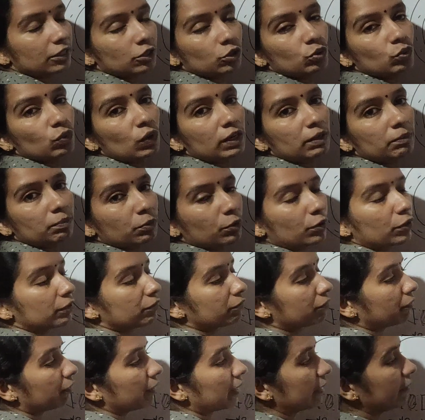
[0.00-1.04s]
into
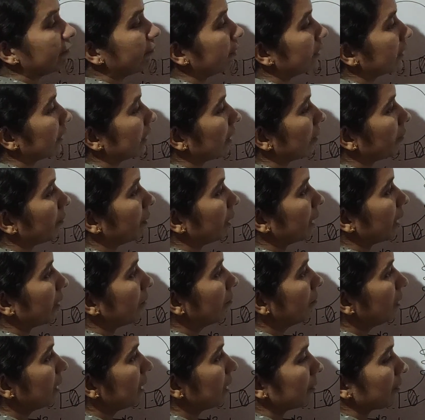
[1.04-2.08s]
1.5, that
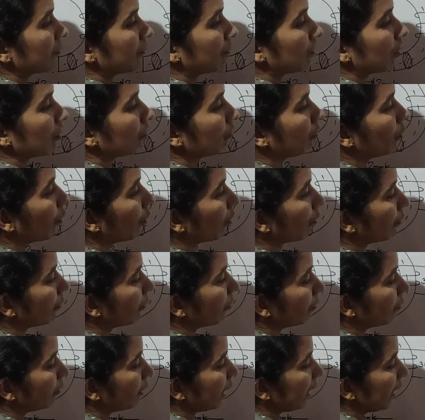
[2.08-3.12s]
becomes
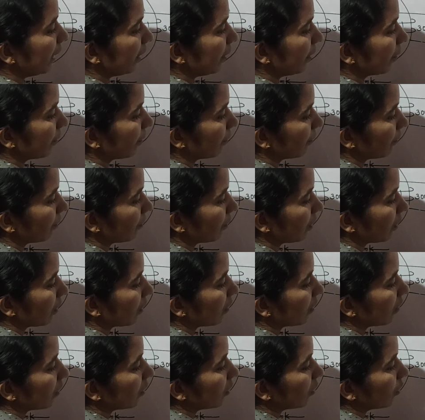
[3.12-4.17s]
450.
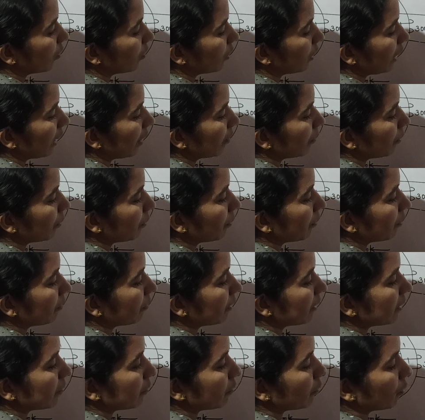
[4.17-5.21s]
Total mmf
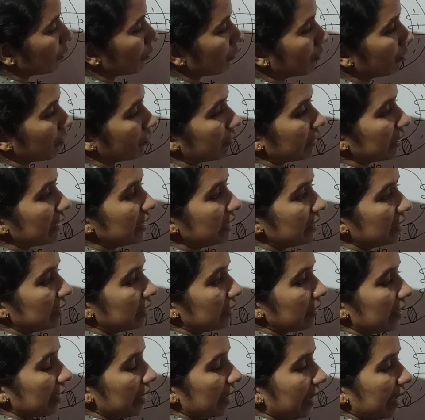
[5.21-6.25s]
is 450,
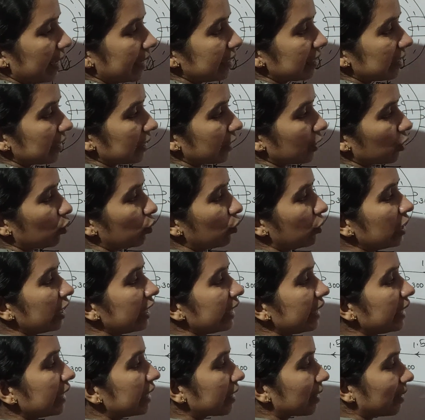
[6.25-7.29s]
and now we
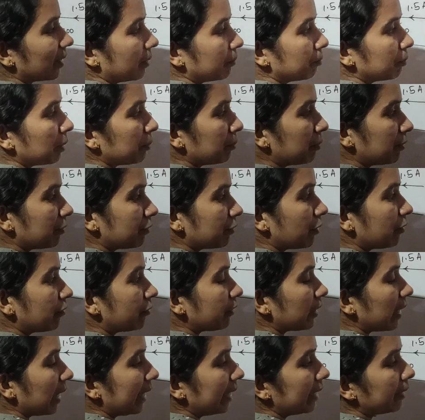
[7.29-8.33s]
need mmf of
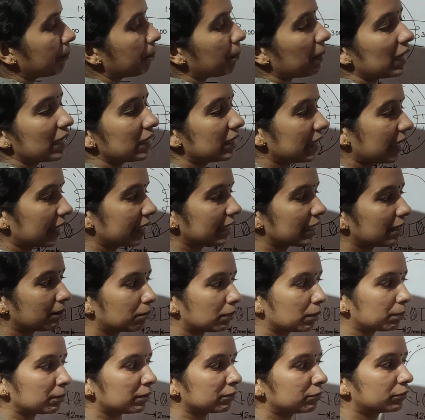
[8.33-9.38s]
iron path and
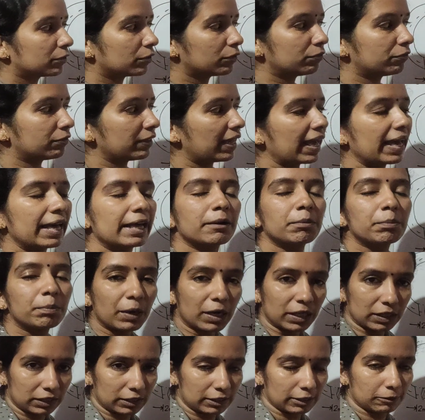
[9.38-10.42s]
mmf of air
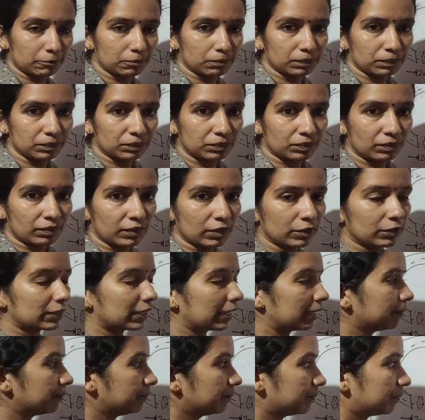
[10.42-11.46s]
path.
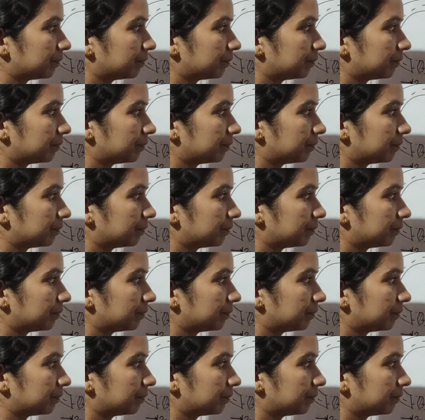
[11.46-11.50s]
Okay,